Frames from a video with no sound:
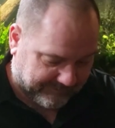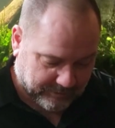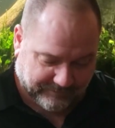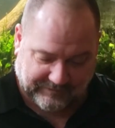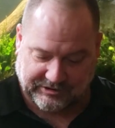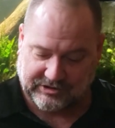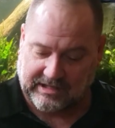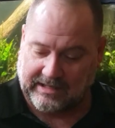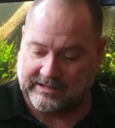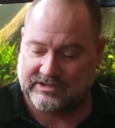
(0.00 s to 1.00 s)
a few fish
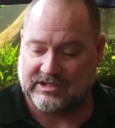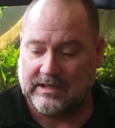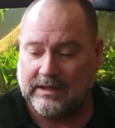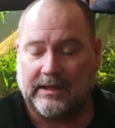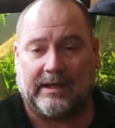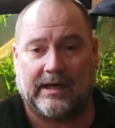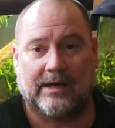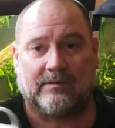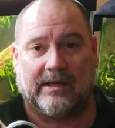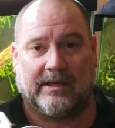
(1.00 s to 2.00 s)
tanks, and
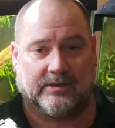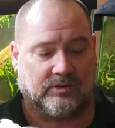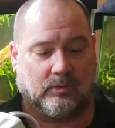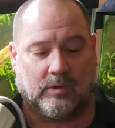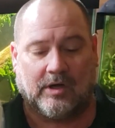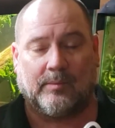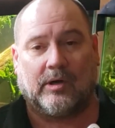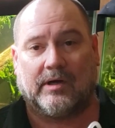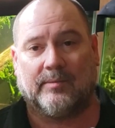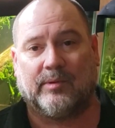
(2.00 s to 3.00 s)
I ran out to the
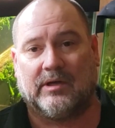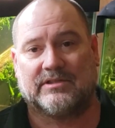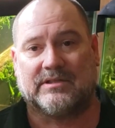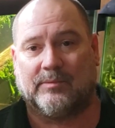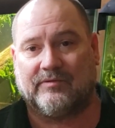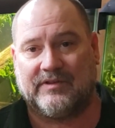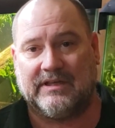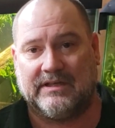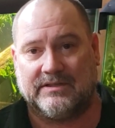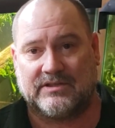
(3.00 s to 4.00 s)
Walmart and bought some of
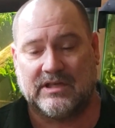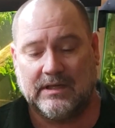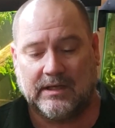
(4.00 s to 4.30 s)
these.